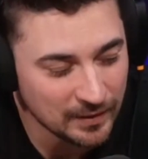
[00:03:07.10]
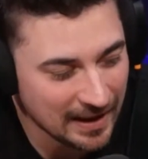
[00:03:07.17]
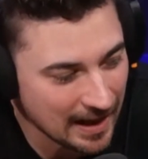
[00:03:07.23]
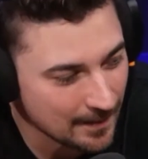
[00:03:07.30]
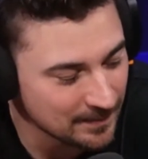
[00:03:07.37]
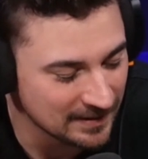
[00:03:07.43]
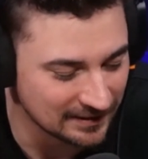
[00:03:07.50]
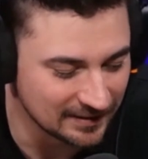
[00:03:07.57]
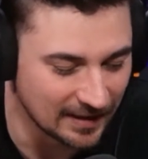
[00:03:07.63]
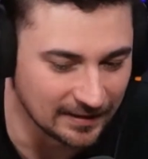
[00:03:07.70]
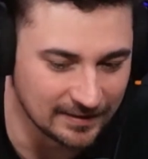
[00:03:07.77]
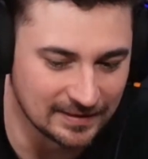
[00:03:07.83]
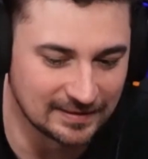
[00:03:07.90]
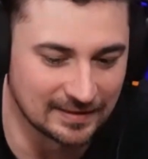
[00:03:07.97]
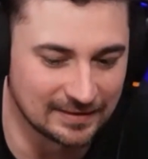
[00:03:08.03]
happened is
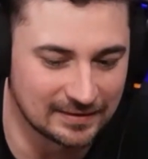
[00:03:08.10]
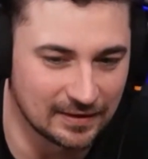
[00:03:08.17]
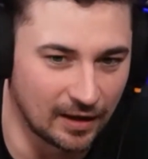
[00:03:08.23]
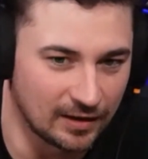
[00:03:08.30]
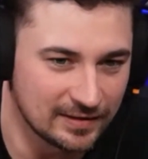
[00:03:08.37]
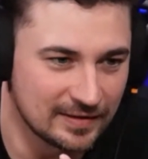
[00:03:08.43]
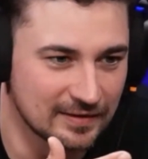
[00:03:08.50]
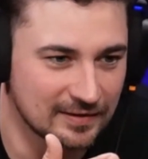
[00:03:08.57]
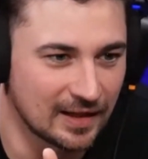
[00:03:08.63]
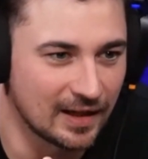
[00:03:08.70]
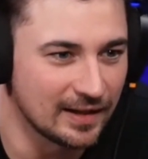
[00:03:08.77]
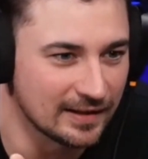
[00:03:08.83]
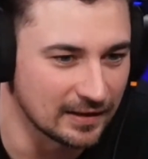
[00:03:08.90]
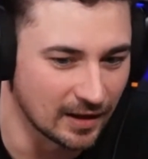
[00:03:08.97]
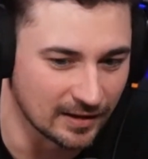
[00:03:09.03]
like our
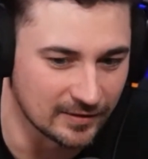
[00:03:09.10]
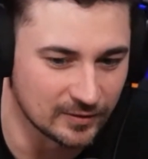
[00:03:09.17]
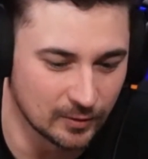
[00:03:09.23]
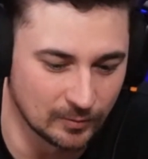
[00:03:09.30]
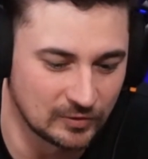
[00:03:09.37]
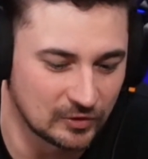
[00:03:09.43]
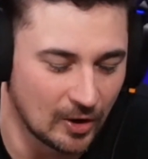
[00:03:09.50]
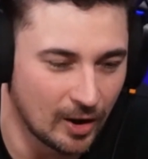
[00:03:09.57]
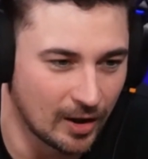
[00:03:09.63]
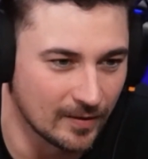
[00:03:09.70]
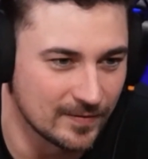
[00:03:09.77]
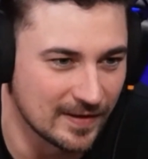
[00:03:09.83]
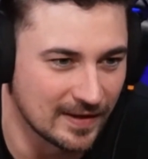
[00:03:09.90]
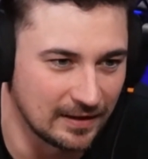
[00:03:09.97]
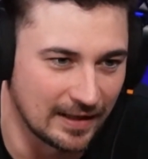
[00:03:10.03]
society got so
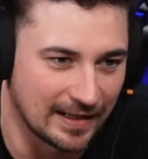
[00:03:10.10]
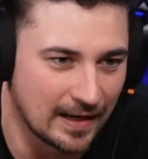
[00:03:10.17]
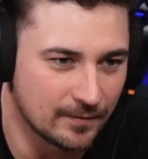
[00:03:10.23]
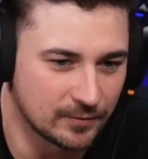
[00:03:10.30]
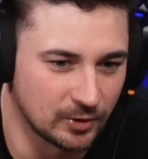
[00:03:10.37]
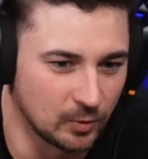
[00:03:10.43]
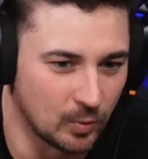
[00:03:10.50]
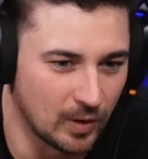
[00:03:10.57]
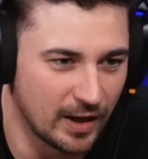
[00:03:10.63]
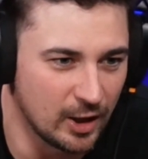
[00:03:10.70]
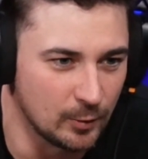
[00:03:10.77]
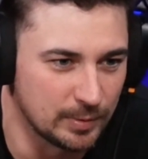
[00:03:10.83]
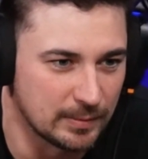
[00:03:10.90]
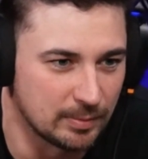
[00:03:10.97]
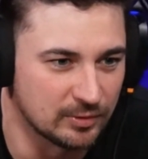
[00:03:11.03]
soft that like after a
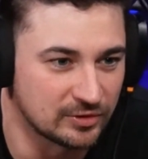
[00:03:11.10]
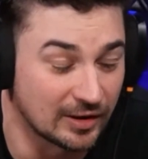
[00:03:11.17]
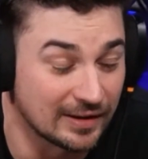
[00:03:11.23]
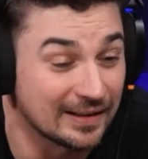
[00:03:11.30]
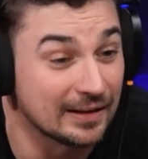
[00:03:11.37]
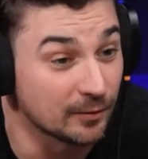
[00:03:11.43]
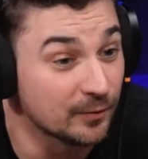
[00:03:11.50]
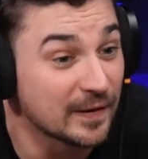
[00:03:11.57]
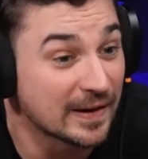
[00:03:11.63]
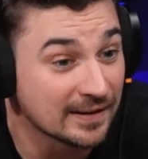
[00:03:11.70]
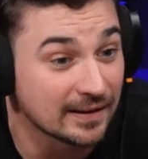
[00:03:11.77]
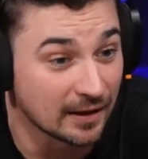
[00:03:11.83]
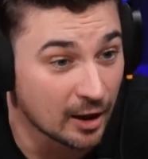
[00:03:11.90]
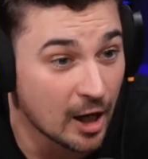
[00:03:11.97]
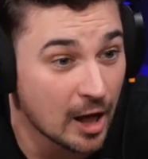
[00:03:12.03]
while people started getting
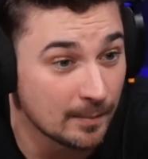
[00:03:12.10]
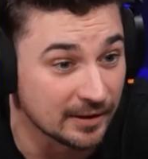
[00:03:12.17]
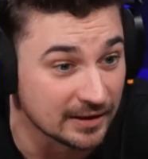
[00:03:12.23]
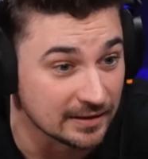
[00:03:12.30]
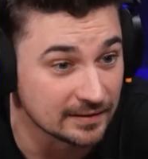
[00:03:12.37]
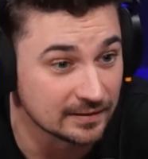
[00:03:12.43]
offended at comedies.